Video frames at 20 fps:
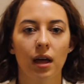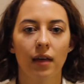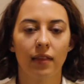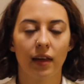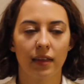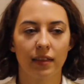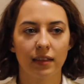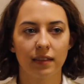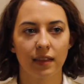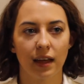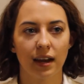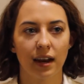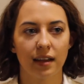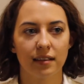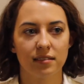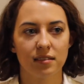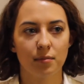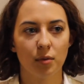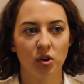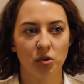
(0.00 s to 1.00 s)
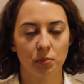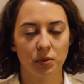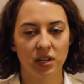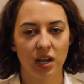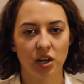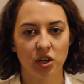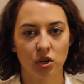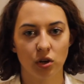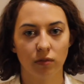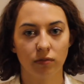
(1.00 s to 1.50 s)
I think that has the most
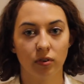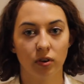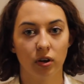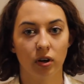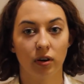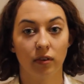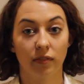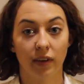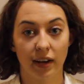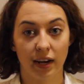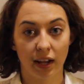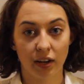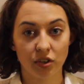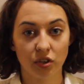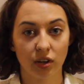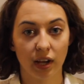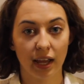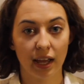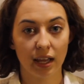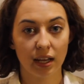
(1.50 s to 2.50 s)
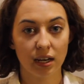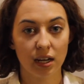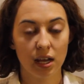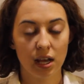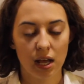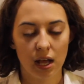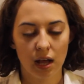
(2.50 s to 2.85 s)
potential for financial gain,